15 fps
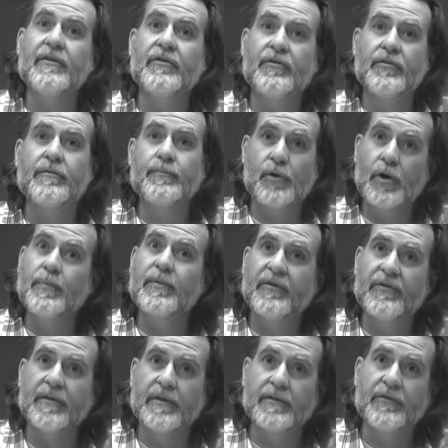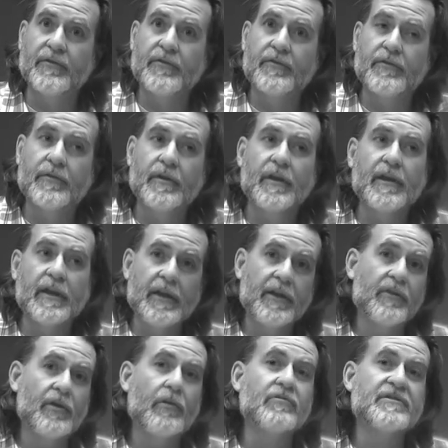his purposes in
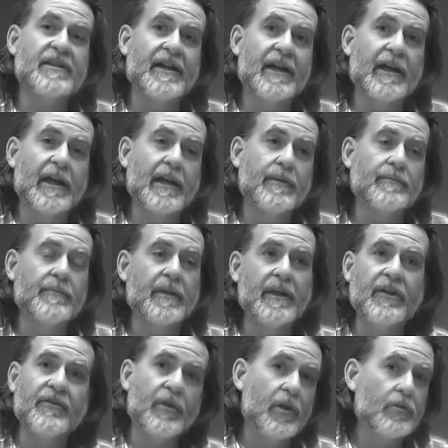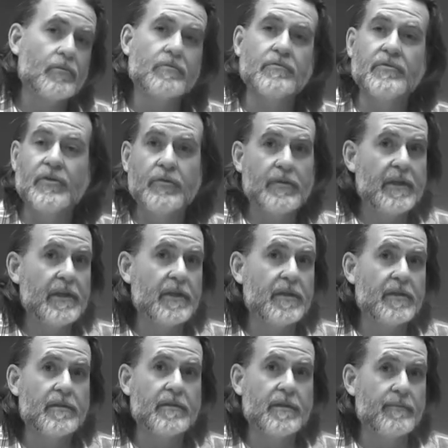his own time, in his own
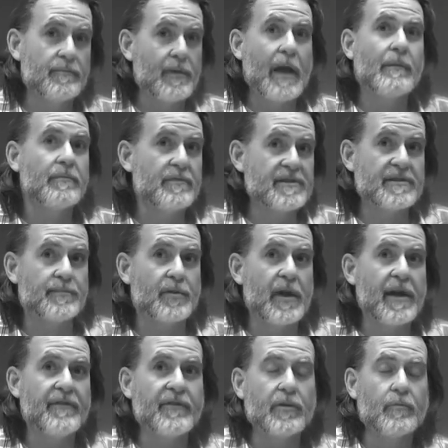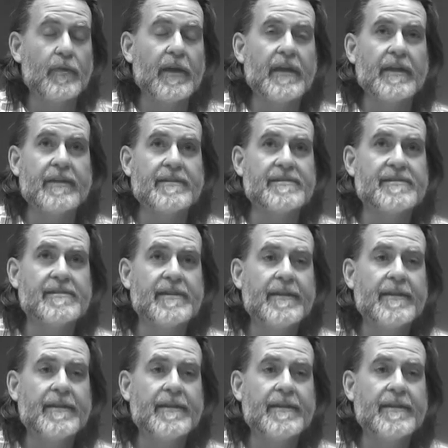unique and probably surprising ways.